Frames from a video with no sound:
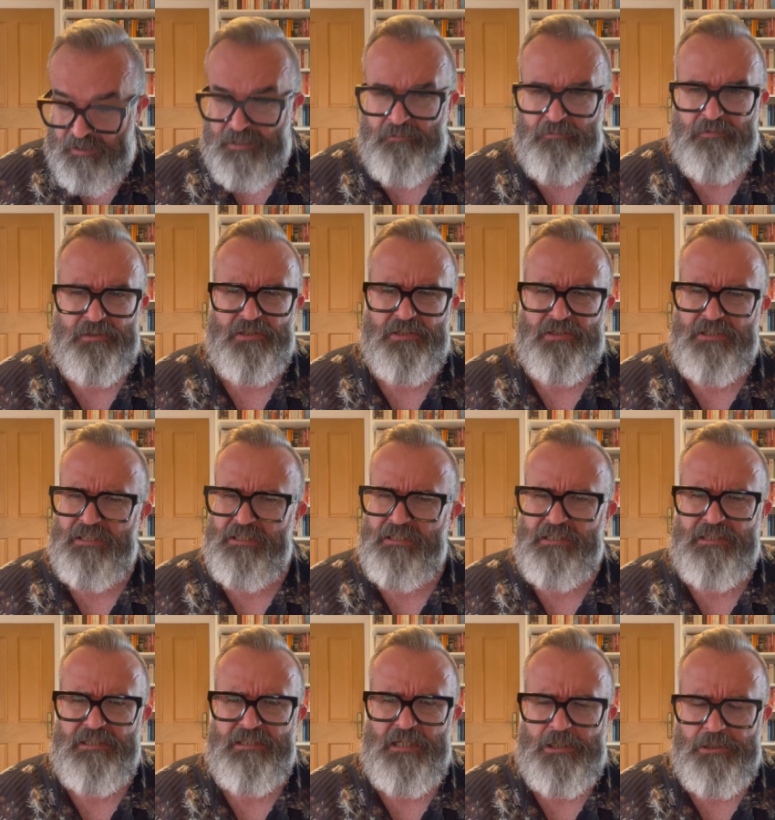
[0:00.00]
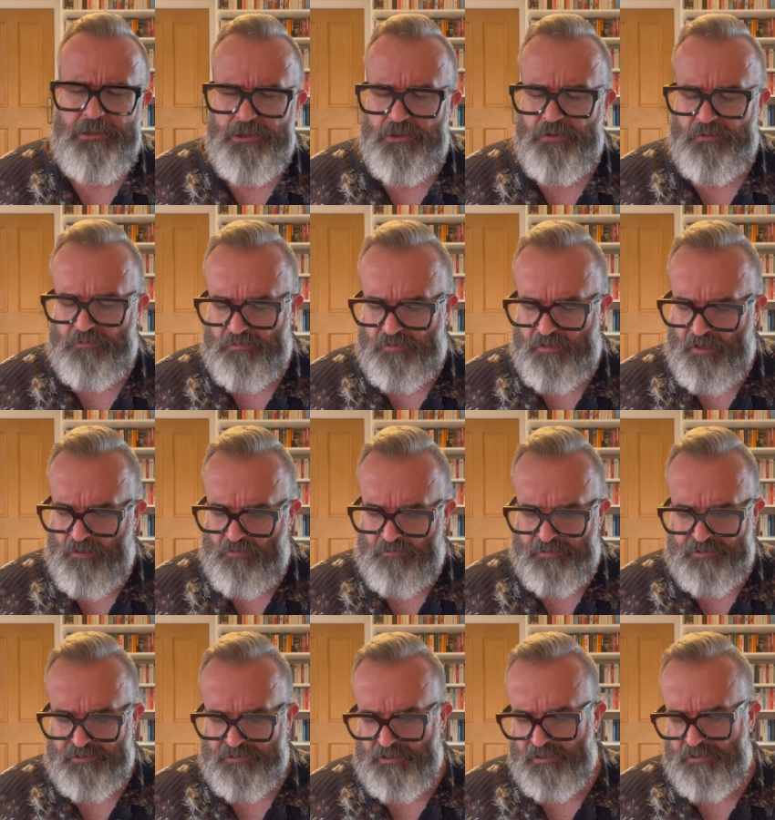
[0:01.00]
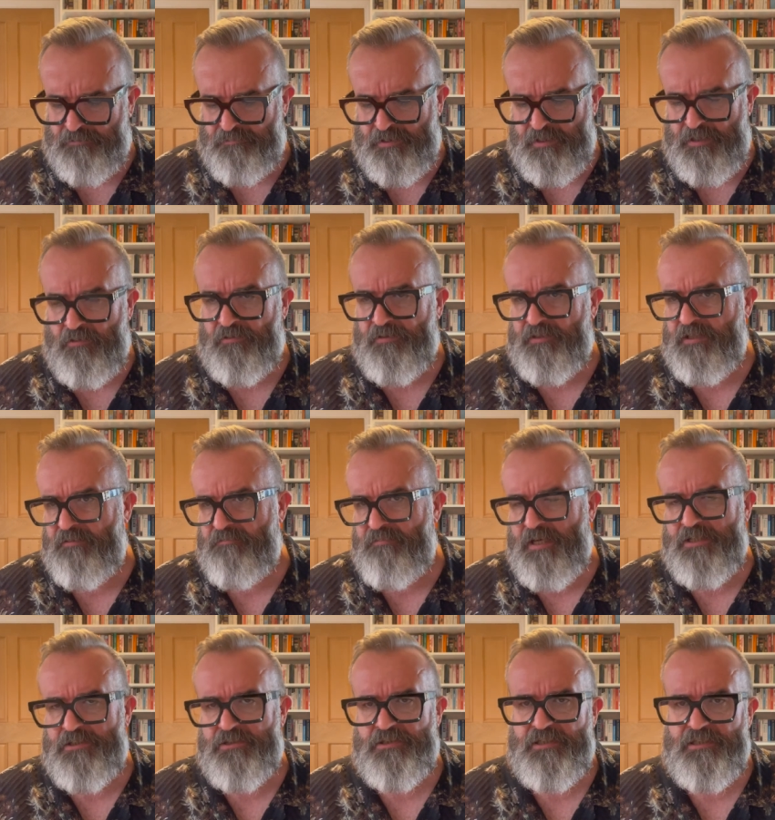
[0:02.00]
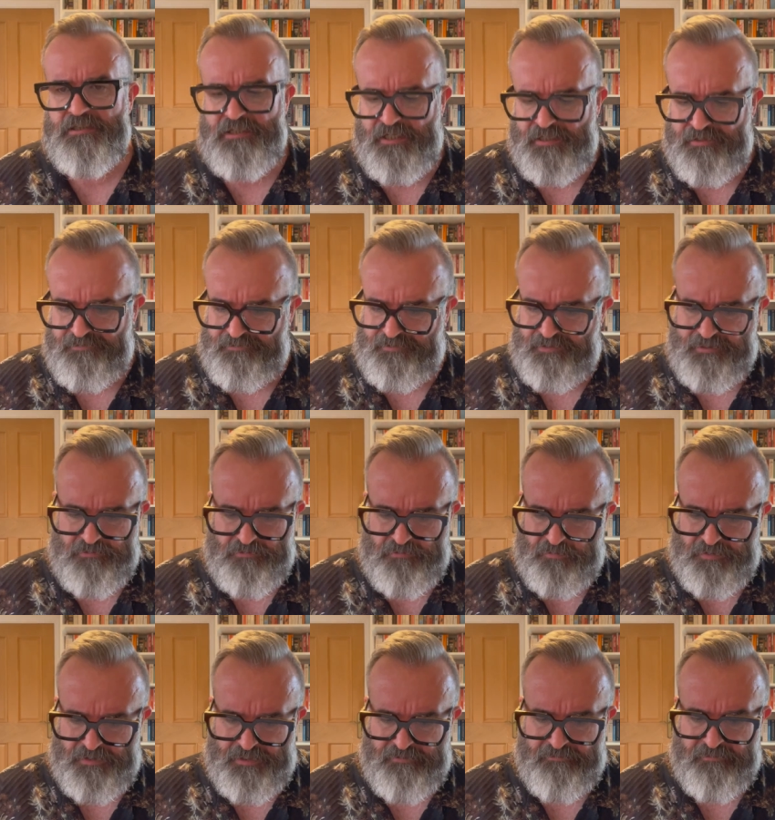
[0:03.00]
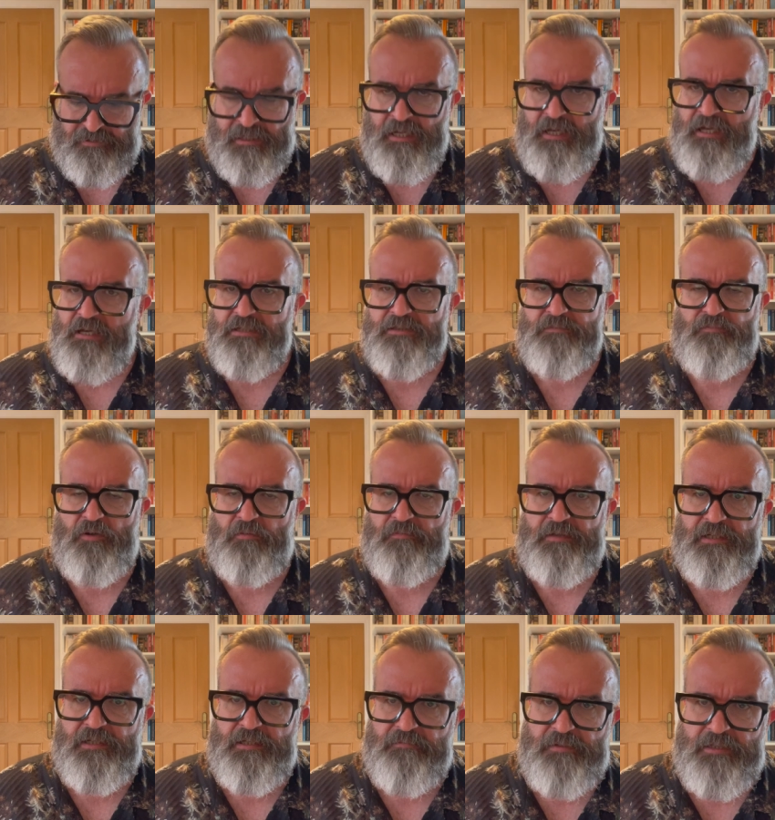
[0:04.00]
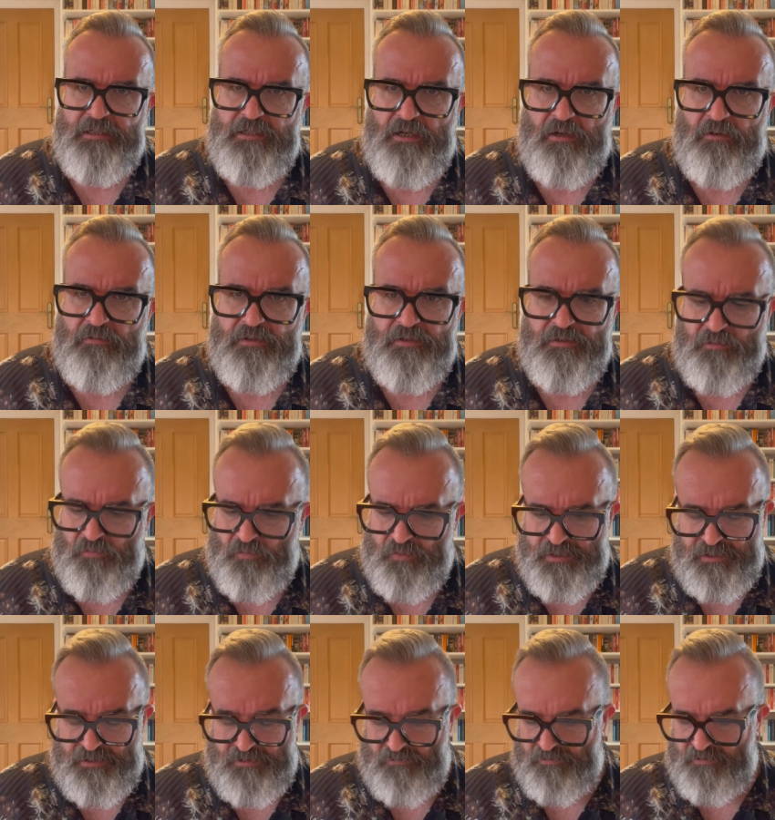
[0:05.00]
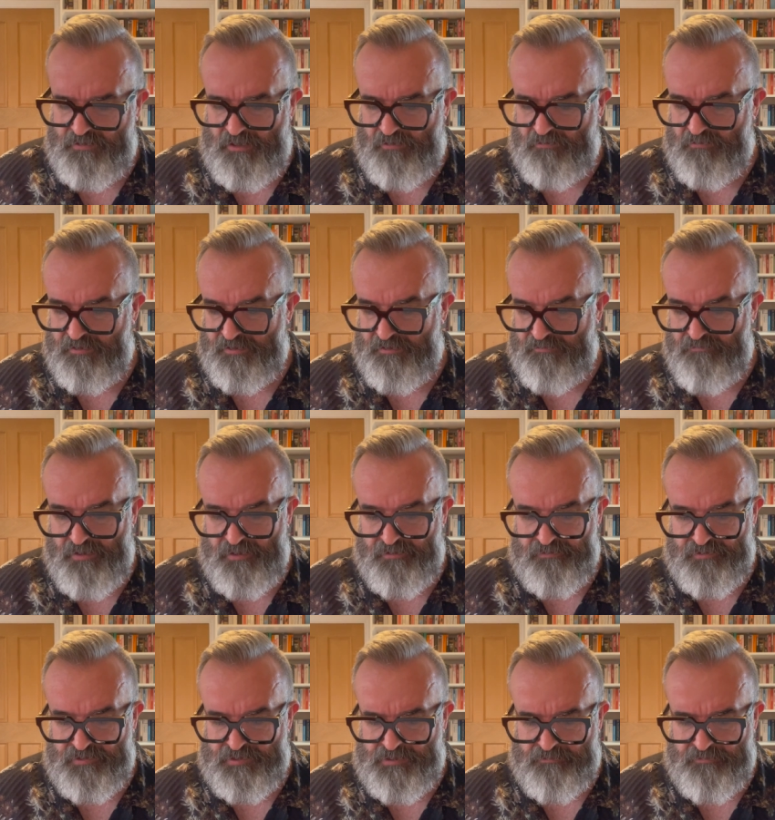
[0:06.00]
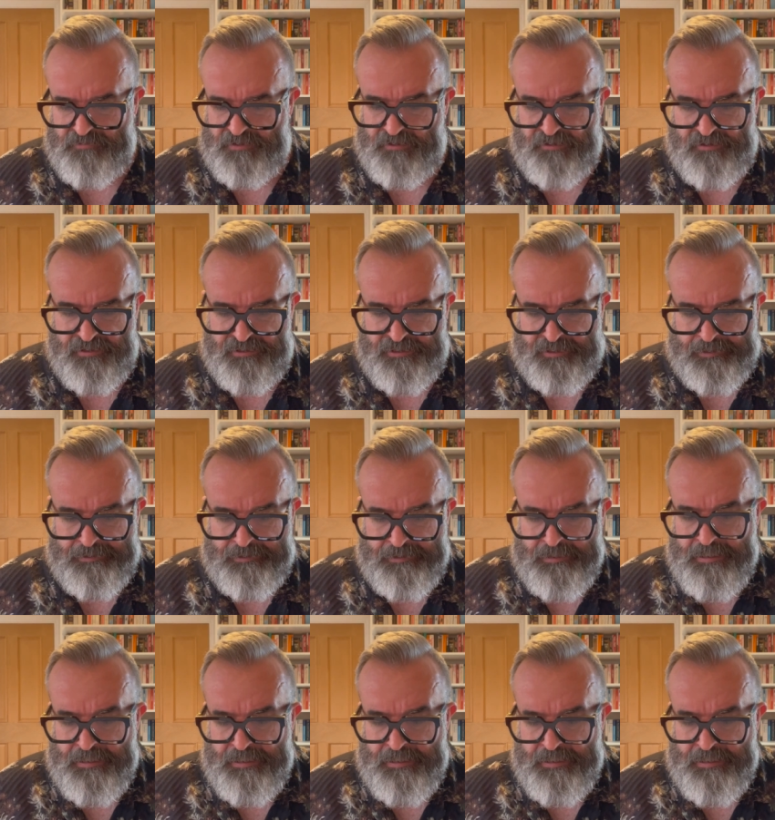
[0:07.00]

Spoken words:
It was a sensational goal. It's going to be on the match of the day thing or whatever. It's probably going to be goal of the week or goal of the month, something like that.